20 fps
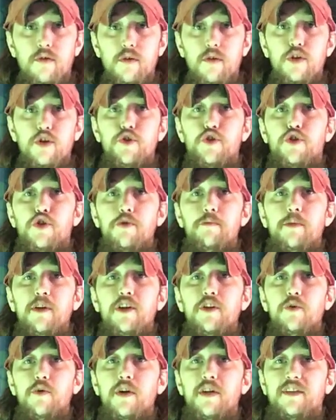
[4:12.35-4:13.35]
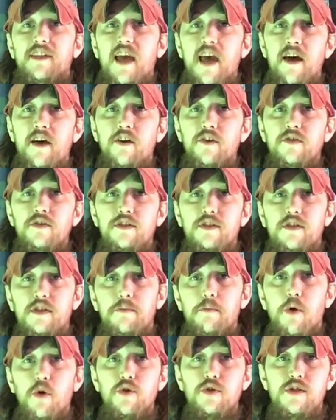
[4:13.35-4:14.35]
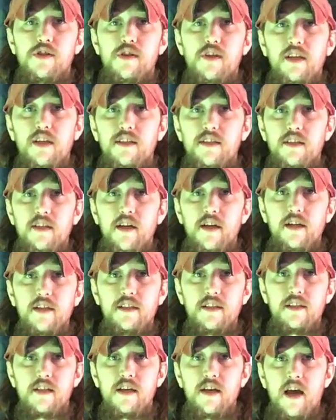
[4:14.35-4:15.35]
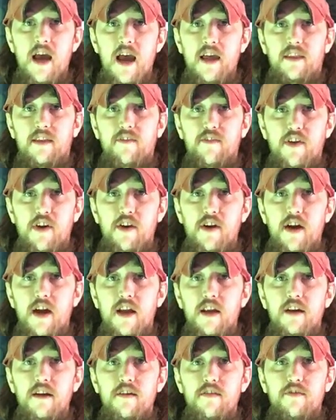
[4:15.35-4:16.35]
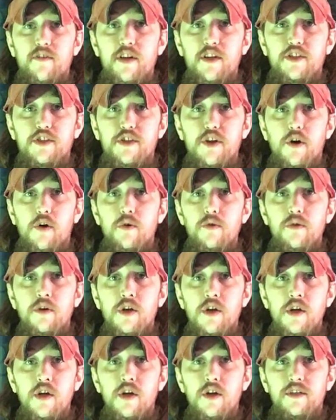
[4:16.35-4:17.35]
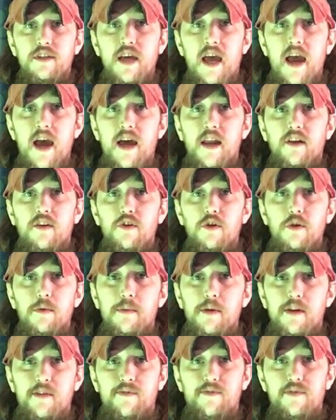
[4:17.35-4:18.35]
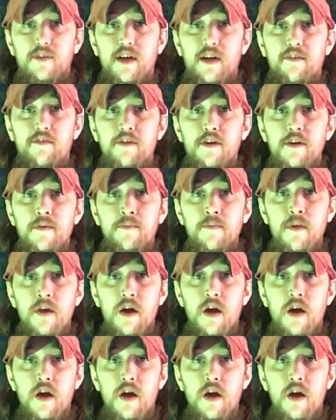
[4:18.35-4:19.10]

you should be doing tails to most of these licks at the very end of each note to add a little bit of flavor.